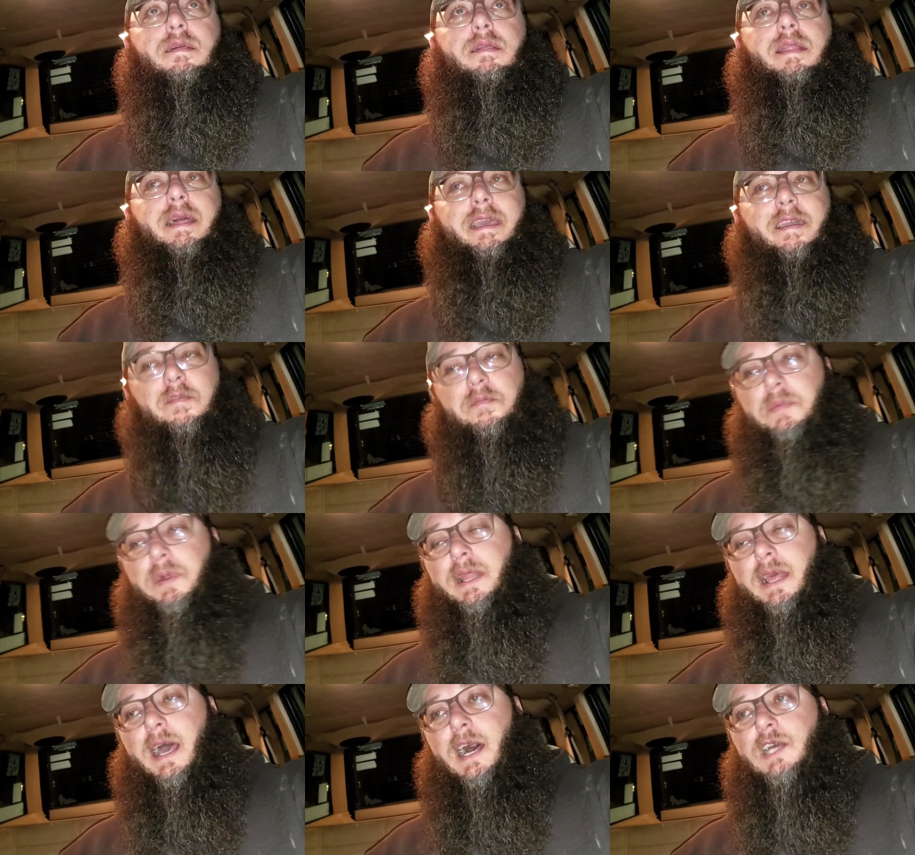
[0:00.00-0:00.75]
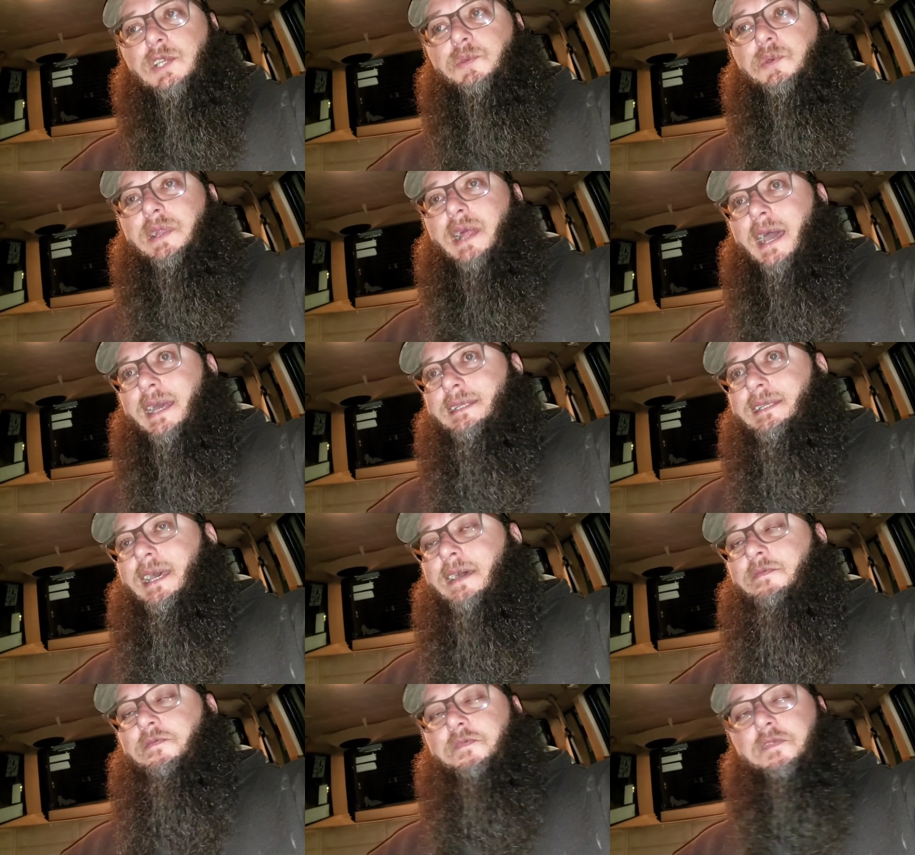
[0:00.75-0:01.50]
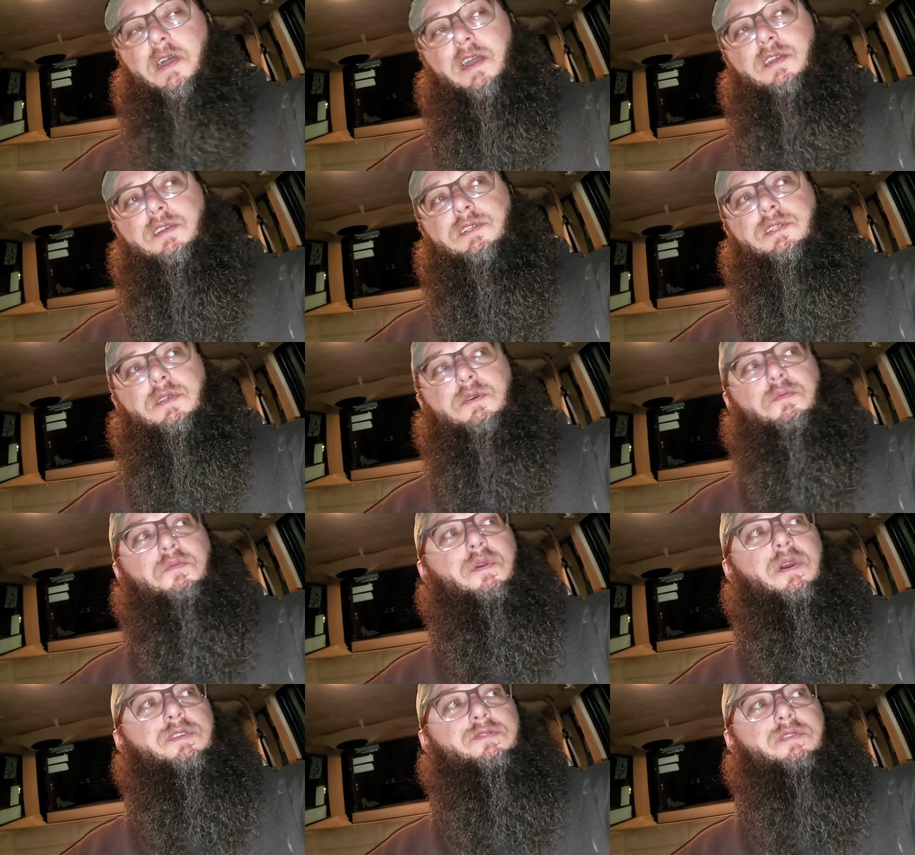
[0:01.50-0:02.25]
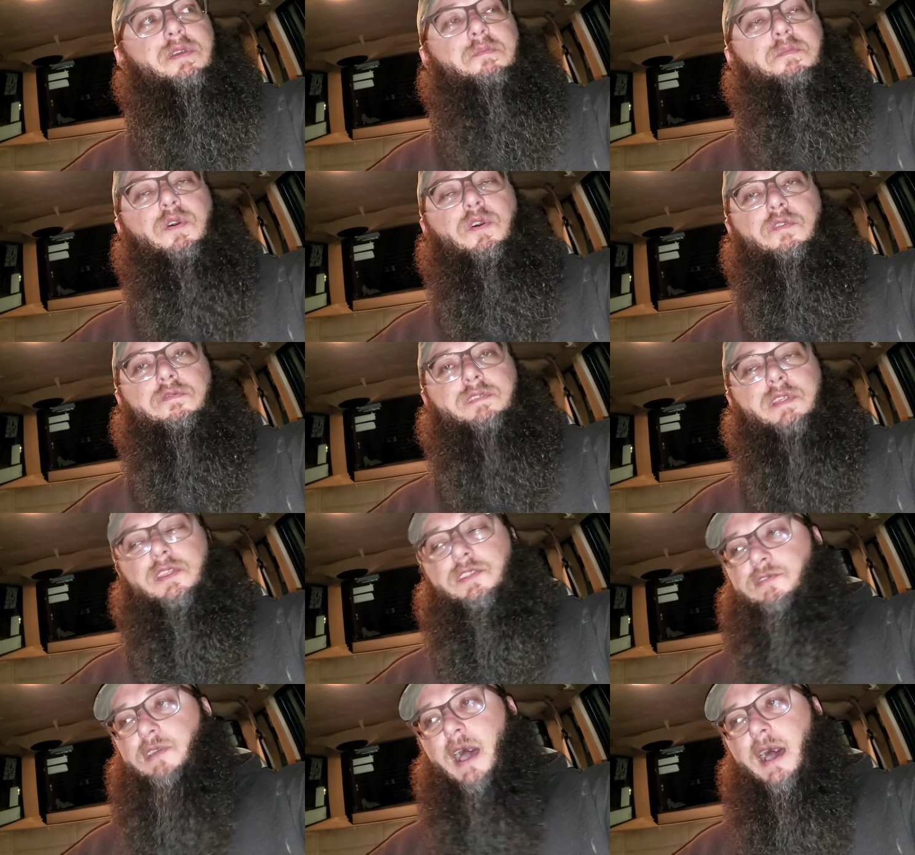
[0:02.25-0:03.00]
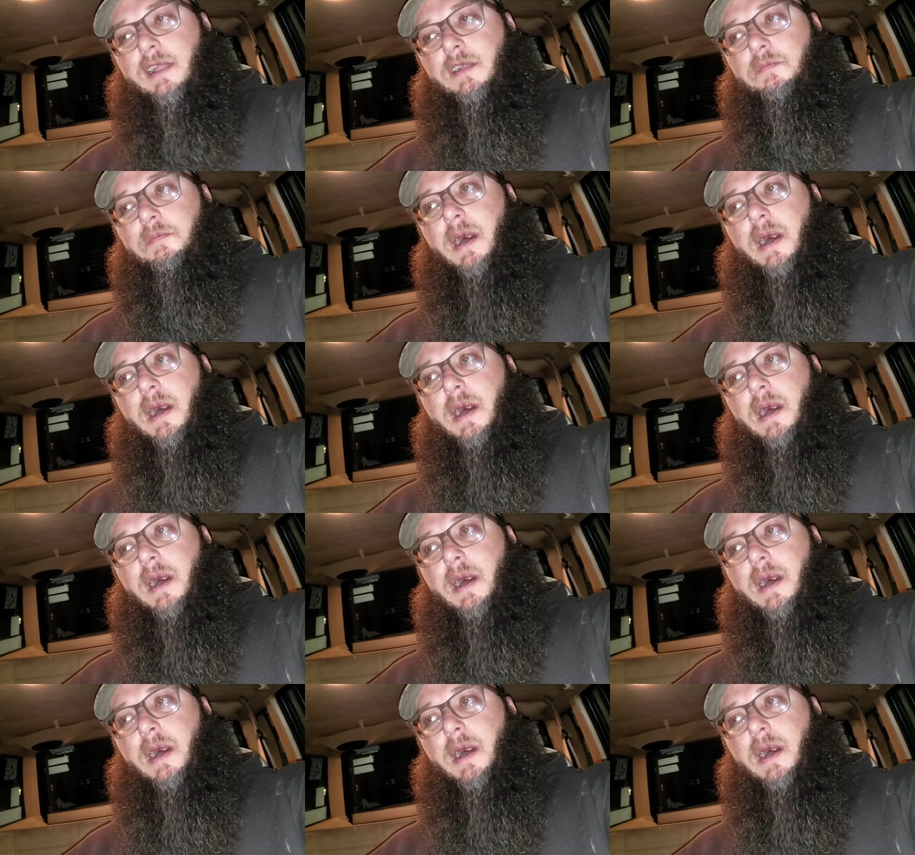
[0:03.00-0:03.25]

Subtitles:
like everybody else, what I did first was remove the throttle